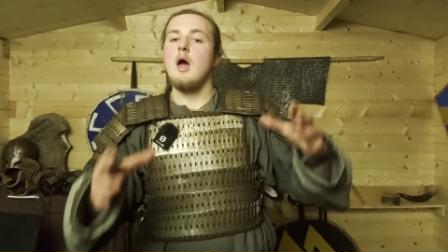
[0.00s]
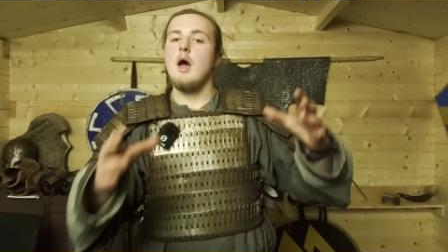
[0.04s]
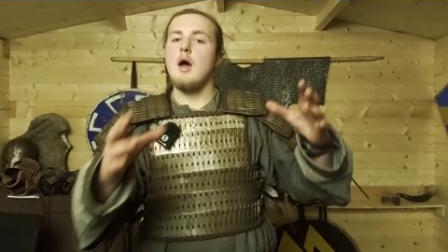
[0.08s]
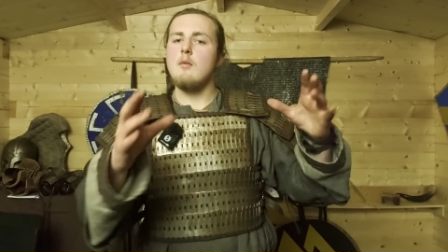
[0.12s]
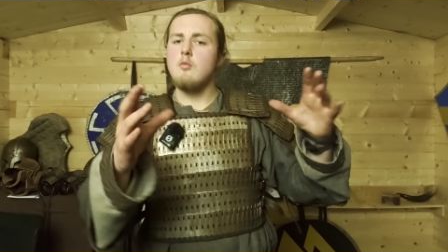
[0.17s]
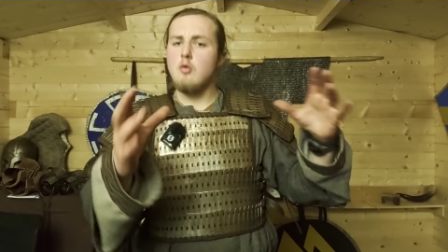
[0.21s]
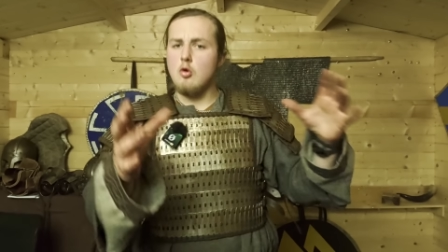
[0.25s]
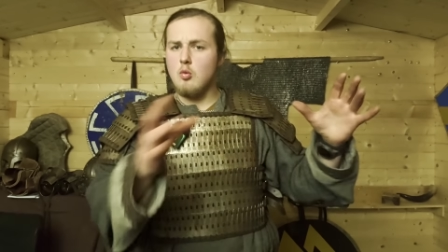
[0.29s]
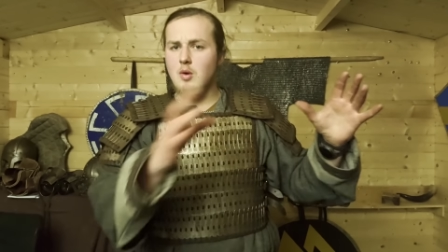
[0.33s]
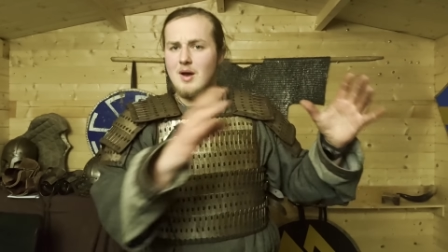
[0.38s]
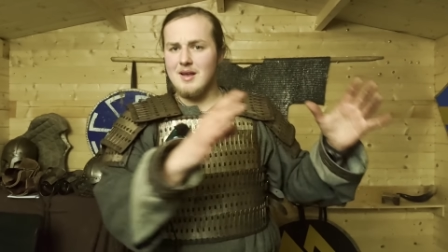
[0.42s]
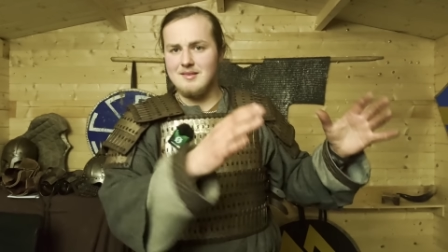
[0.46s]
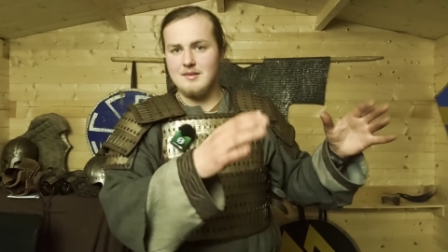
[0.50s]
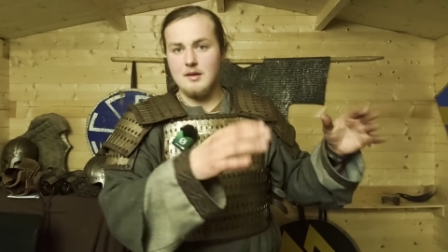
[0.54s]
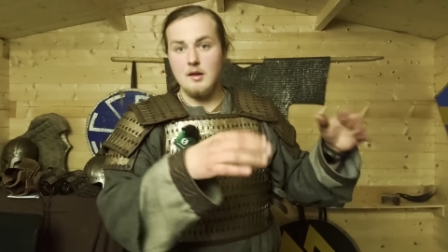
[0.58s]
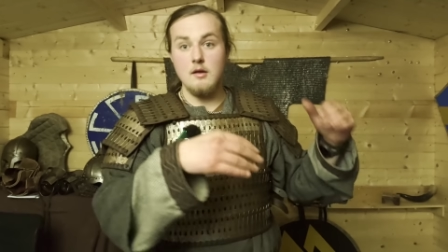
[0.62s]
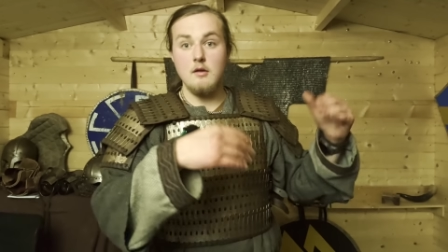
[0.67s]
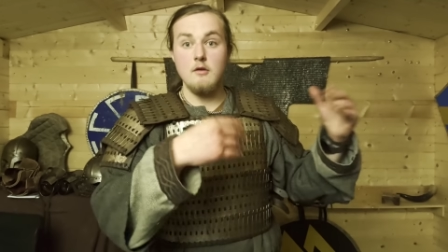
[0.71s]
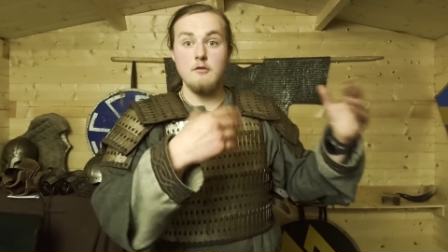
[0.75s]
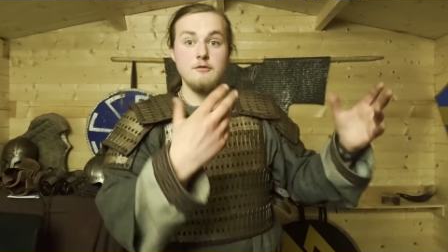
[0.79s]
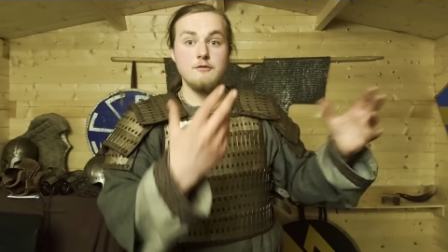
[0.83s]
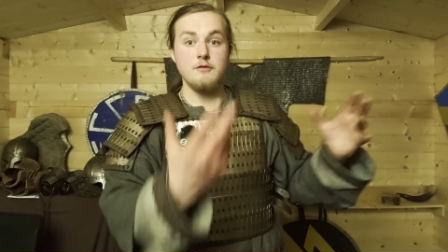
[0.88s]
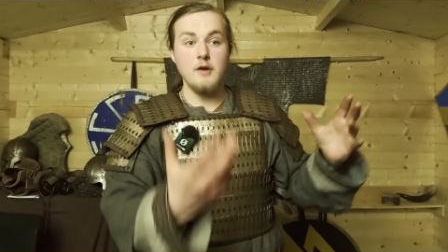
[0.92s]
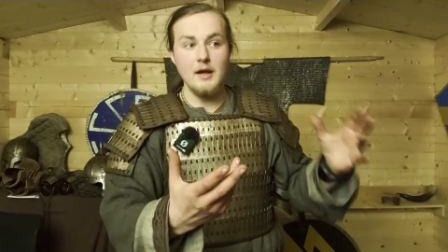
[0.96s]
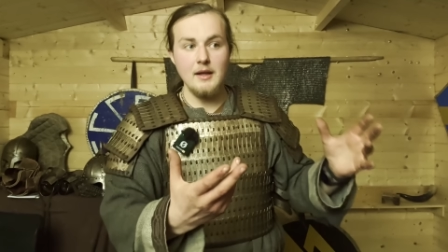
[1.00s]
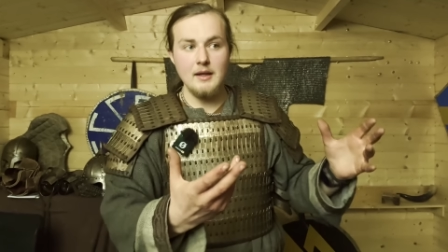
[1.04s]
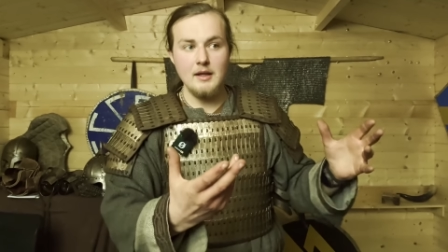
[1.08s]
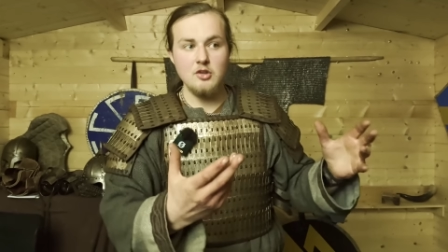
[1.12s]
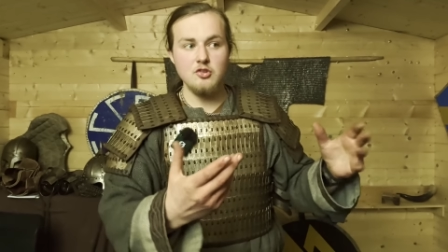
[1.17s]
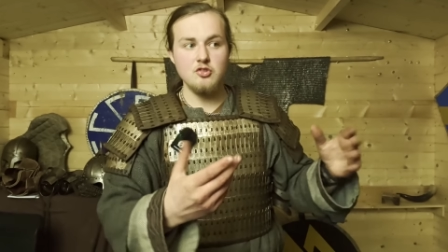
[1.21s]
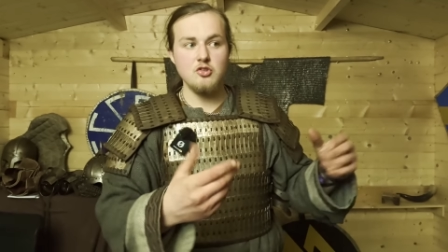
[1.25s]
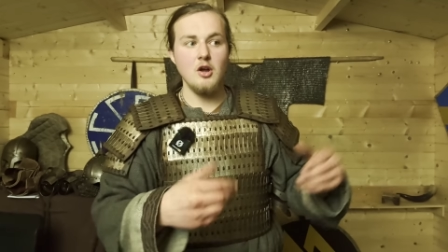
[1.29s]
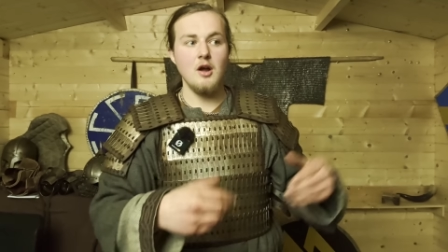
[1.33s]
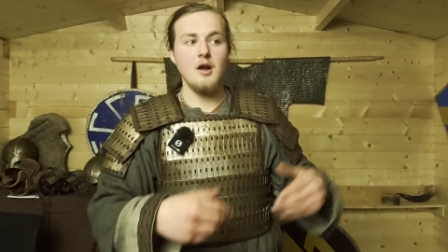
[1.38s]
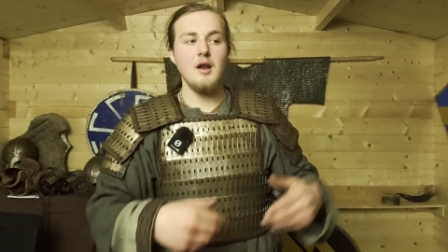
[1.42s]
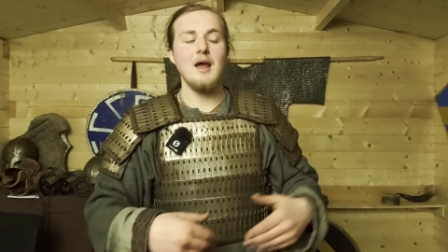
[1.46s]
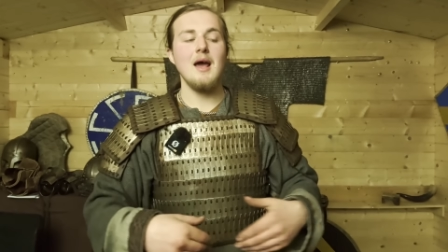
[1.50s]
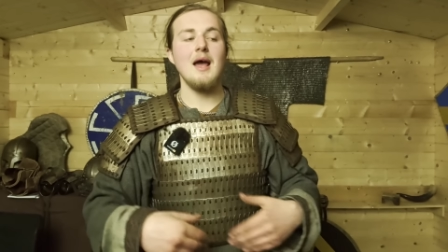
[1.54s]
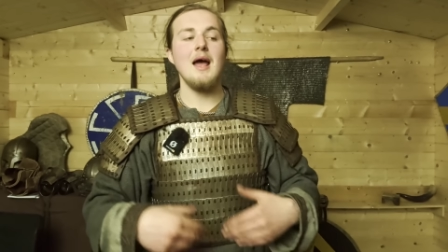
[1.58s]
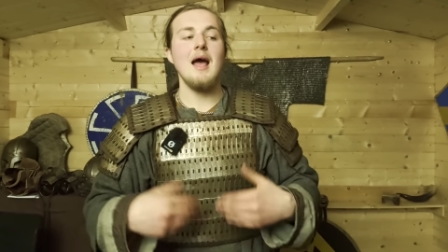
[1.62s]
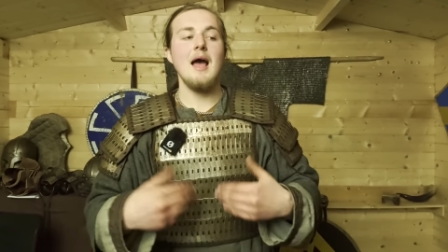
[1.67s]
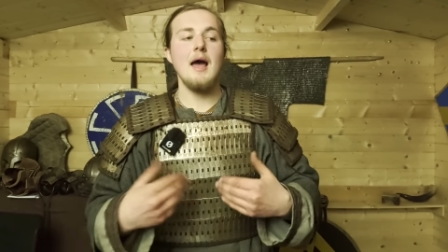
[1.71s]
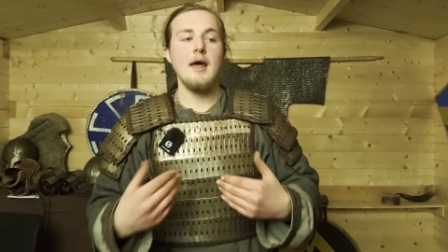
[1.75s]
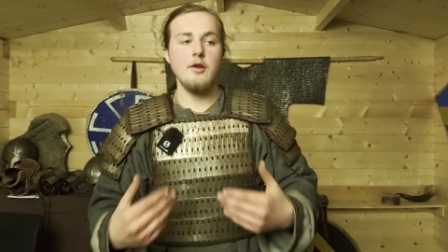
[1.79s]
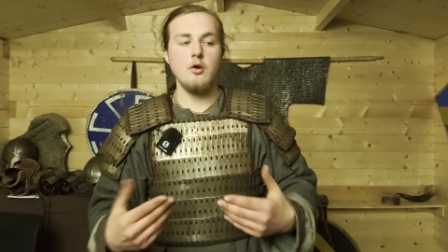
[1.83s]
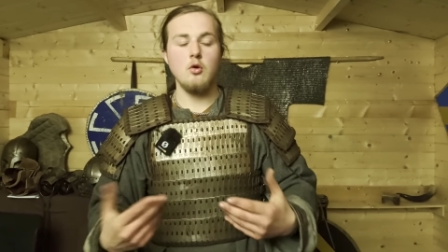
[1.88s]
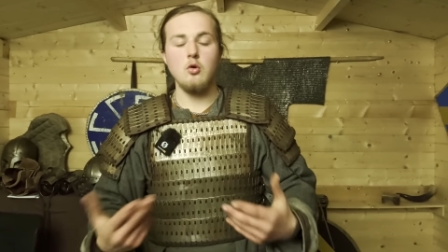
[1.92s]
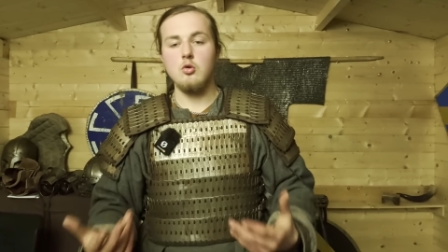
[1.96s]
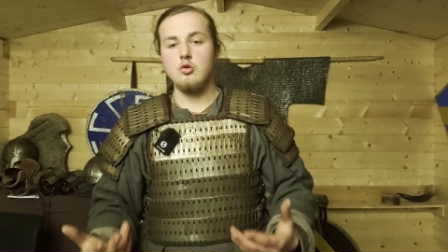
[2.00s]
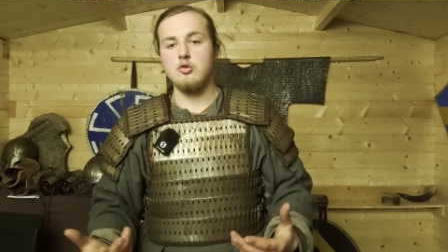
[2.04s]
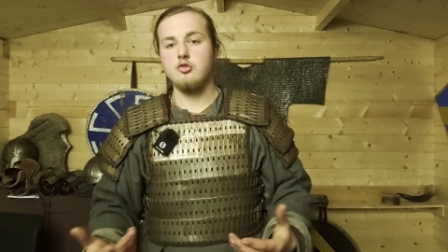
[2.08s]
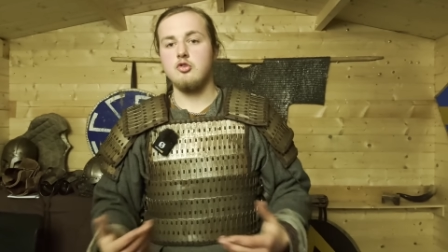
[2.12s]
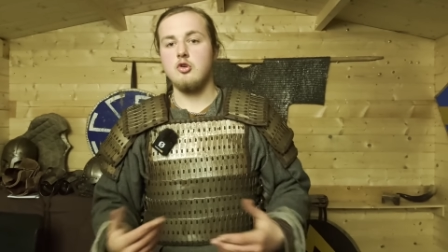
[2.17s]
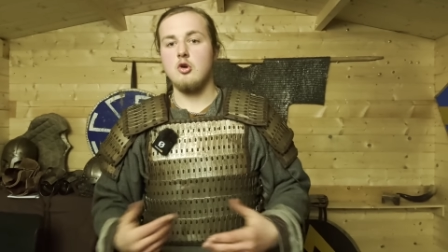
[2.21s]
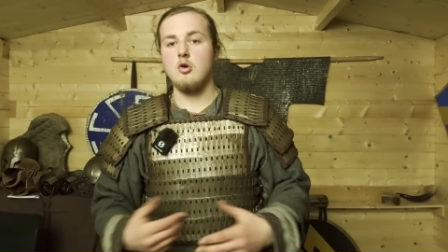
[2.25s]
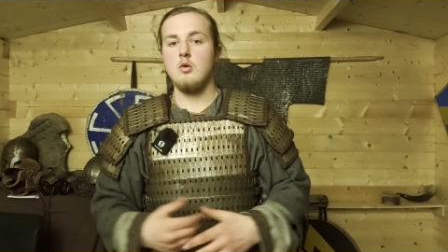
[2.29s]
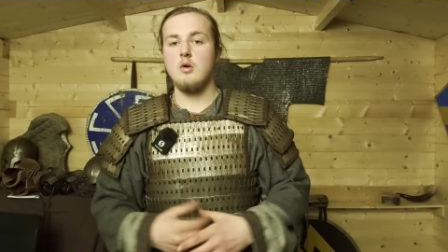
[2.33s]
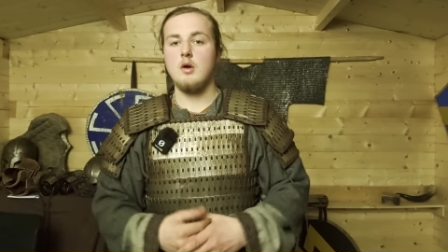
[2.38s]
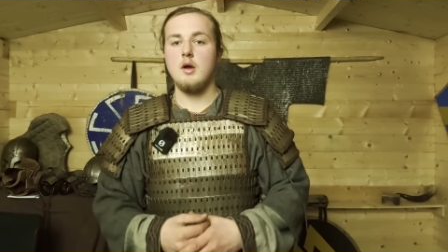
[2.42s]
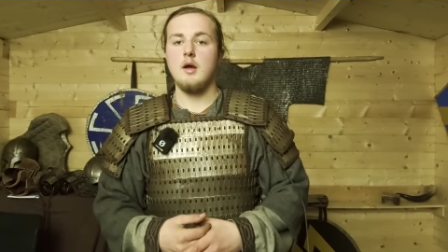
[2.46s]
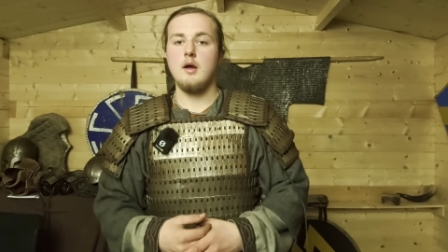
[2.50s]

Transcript: a more Western fighting style, and also